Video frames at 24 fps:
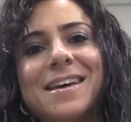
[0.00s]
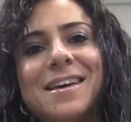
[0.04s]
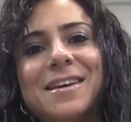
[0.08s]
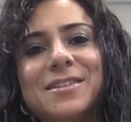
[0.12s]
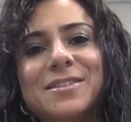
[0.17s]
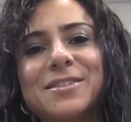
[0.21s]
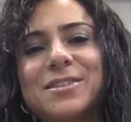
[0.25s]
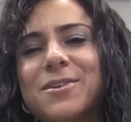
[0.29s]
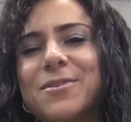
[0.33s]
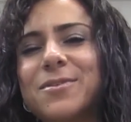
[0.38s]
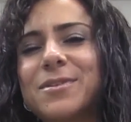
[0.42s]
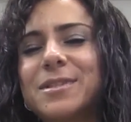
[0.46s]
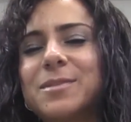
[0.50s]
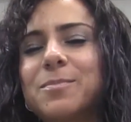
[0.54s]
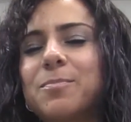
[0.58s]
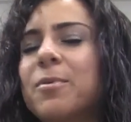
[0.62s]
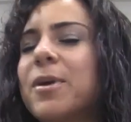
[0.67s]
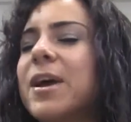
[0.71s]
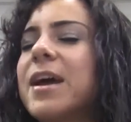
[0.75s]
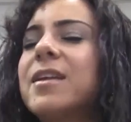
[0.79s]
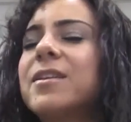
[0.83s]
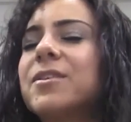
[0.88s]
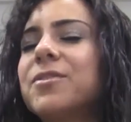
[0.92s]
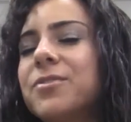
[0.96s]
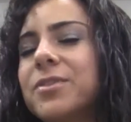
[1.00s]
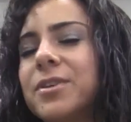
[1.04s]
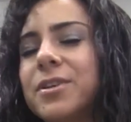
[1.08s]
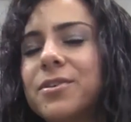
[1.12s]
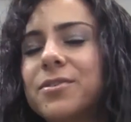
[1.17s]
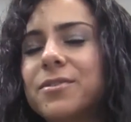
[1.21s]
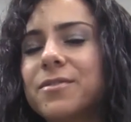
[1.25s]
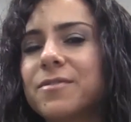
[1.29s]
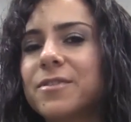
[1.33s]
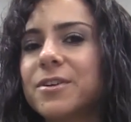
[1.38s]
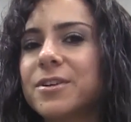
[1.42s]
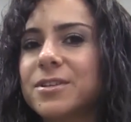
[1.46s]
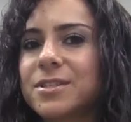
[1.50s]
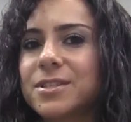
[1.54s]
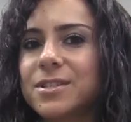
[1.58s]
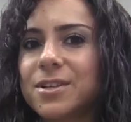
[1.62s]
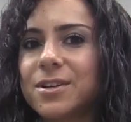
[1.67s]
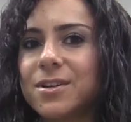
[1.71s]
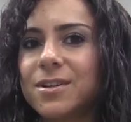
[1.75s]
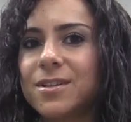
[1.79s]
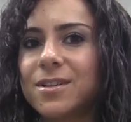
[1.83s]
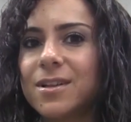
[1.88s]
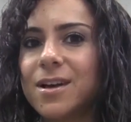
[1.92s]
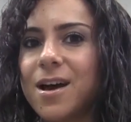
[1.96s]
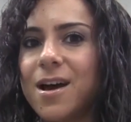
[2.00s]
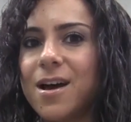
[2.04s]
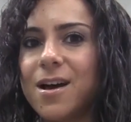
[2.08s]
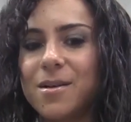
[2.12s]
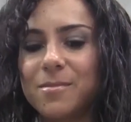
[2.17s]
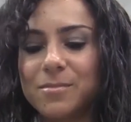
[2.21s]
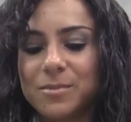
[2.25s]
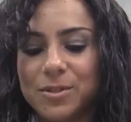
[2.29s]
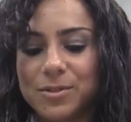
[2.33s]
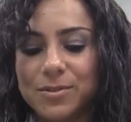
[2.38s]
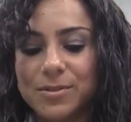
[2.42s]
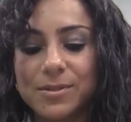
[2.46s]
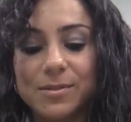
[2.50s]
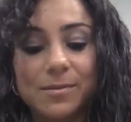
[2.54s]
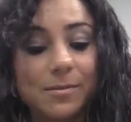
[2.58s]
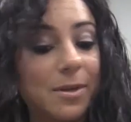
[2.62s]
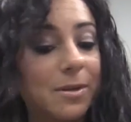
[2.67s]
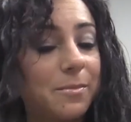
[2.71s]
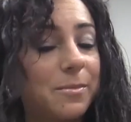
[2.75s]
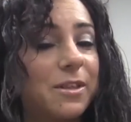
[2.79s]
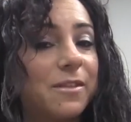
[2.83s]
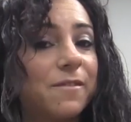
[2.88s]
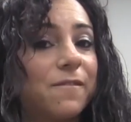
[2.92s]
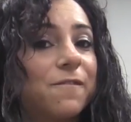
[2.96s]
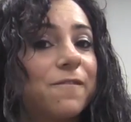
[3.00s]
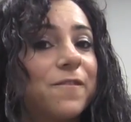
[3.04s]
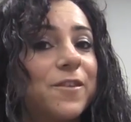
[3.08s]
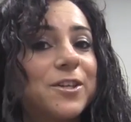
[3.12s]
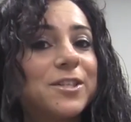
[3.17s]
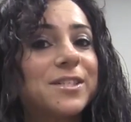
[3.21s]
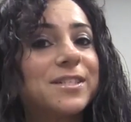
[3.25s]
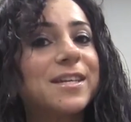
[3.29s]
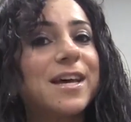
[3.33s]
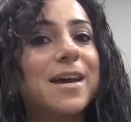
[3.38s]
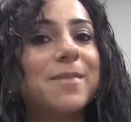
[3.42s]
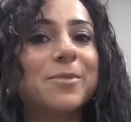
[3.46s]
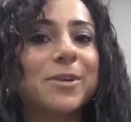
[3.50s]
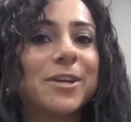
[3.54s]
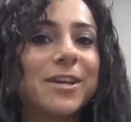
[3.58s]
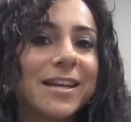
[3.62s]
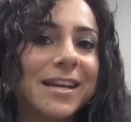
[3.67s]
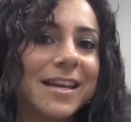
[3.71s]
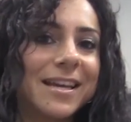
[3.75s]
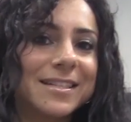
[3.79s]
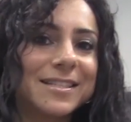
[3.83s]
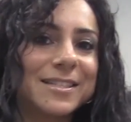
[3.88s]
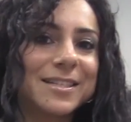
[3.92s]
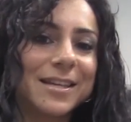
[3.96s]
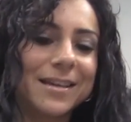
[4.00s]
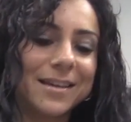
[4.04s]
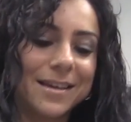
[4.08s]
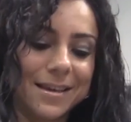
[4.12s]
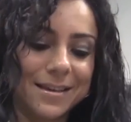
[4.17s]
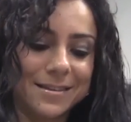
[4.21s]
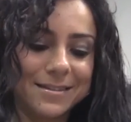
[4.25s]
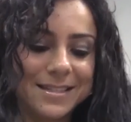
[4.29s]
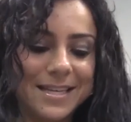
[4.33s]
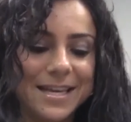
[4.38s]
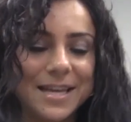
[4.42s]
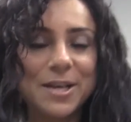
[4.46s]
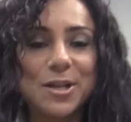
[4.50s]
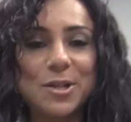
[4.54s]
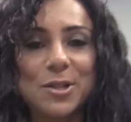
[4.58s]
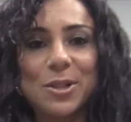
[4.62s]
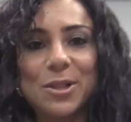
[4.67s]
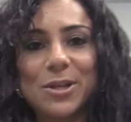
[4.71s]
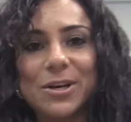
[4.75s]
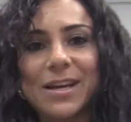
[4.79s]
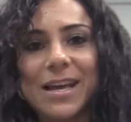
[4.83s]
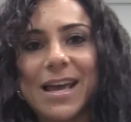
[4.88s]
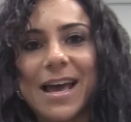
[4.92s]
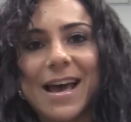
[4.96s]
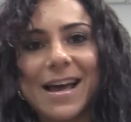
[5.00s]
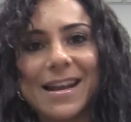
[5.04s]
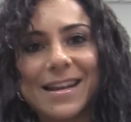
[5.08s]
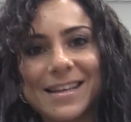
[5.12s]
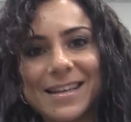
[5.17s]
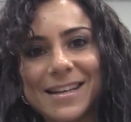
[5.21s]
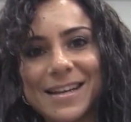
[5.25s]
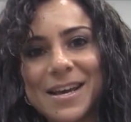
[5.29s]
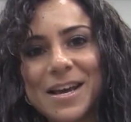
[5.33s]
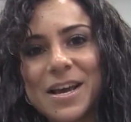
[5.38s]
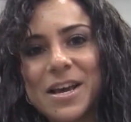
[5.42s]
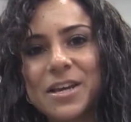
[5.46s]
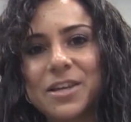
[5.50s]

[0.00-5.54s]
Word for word: So it's brand new to Universal, um, so it's going to be the first time you're going to get to take a look at it.